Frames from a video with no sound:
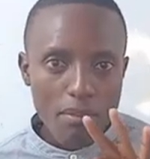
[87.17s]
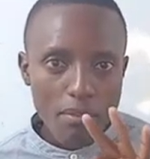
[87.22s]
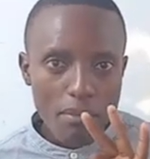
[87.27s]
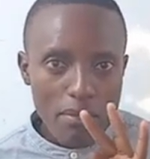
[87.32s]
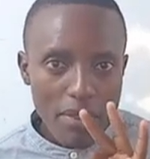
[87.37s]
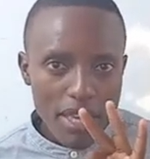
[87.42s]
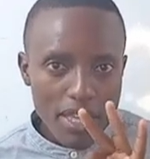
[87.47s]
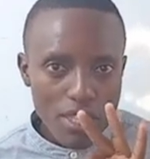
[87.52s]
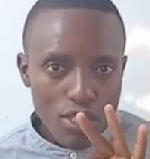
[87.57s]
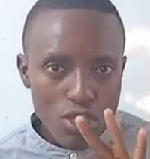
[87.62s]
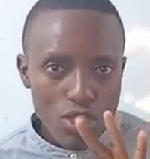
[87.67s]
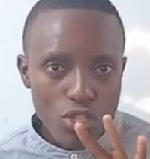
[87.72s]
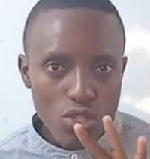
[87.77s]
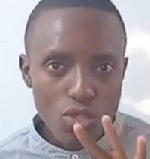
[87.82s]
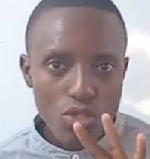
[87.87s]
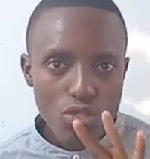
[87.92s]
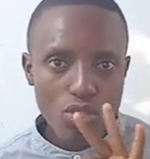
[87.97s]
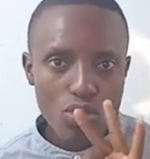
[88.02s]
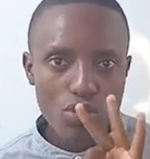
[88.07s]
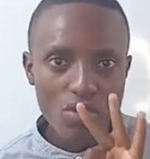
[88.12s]
tells you
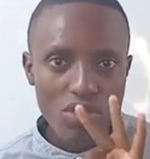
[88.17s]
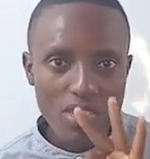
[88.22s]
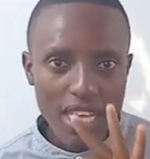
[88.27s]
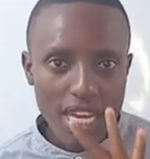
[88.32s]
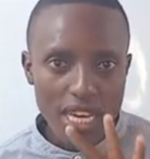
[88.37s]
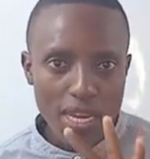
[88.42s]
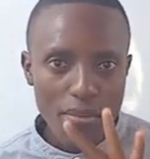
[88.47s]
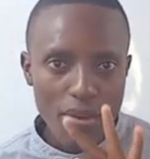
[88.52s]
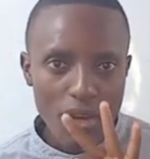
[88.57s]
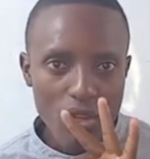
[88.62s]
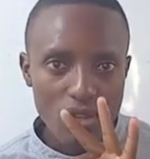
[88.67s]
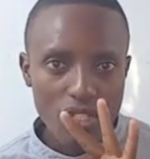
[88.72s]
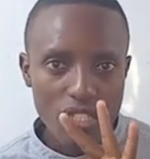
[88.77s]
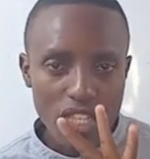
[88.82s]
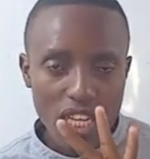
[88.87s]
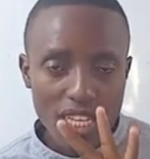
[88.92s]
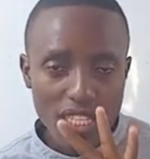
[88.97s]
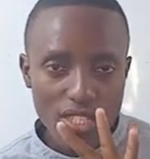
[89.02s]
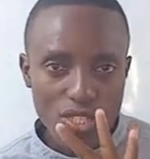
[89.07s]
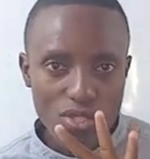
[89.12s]
to start about
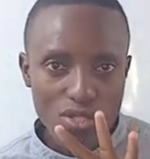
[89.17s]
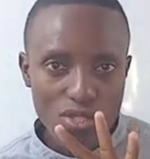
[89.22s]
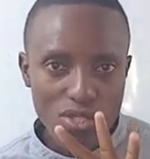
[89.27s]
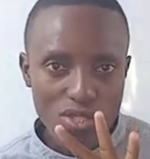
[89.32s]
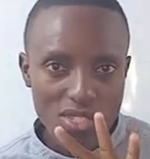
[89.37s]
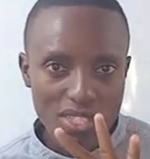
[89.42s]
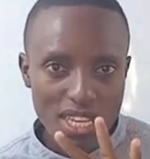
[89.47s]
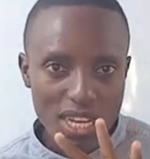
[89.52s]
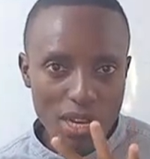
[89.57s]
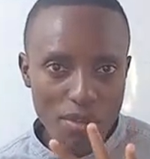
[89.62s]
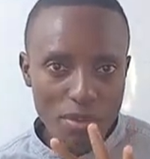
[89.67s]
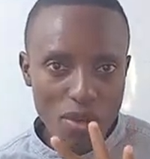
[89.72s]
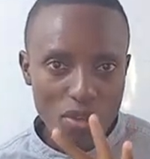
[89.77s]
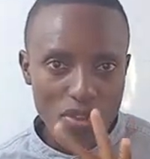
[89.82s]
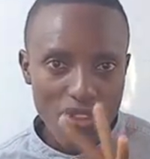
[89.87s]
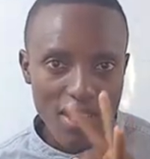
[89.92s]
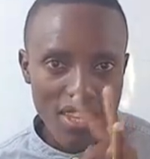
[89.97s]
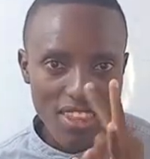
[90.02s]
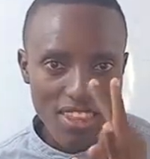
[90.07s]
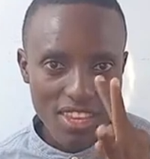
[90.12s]

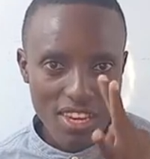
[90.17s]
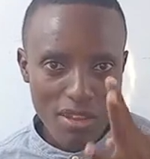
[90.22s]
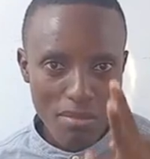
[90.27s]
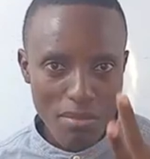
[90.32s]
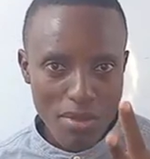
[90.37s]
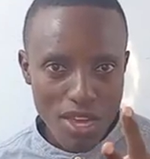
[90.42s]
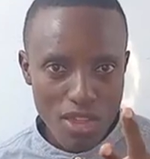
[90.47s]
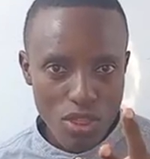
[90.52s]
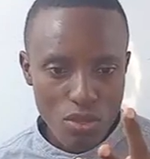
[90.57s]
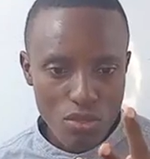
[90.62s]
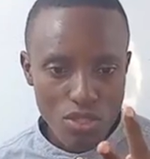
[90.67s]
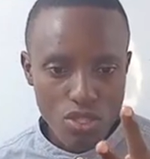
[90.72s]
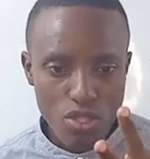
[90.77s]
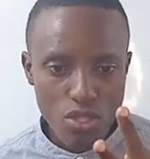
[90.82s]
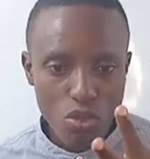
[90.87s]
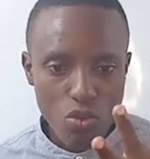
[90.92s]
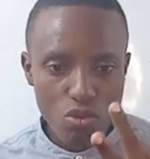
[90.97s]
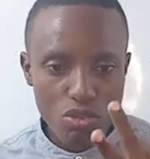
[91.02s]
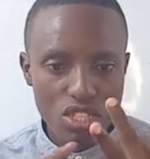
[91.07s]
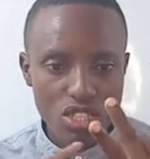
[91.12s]
the three methods,
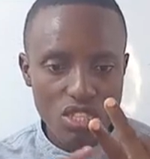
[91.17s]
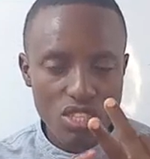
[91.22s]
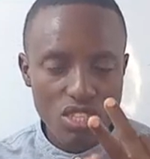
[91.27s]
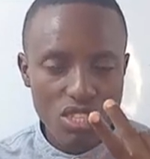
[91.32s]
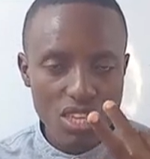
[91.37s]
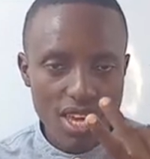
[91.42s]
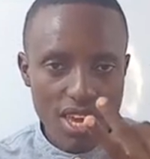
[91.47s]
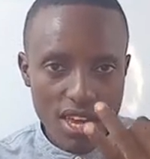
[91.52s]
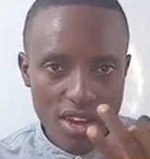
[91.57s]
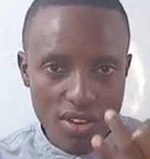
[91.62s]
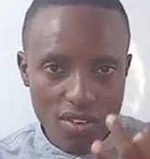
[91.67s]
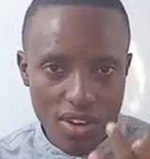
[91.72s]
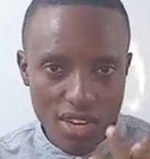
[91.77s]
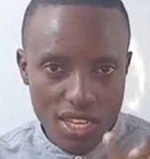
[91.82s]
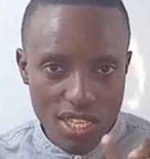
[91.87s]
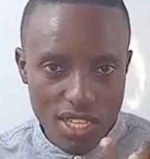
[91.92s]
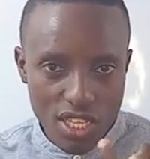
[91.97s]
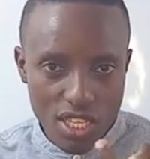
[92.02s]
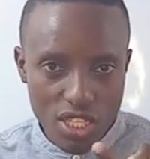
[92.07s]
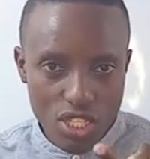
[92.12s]
which is
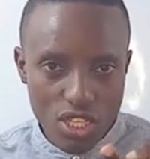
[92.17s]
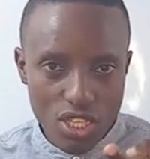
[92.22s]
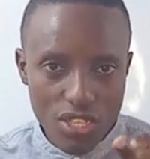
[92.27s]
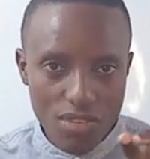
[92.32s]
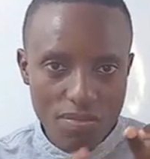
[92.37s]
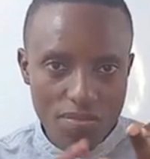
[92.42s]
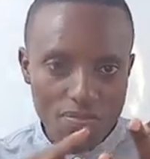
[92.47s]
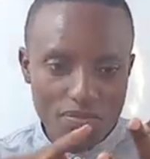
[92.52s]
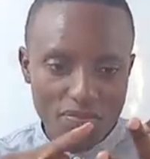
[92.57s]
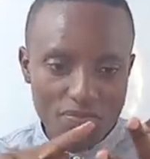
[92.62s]
radiation,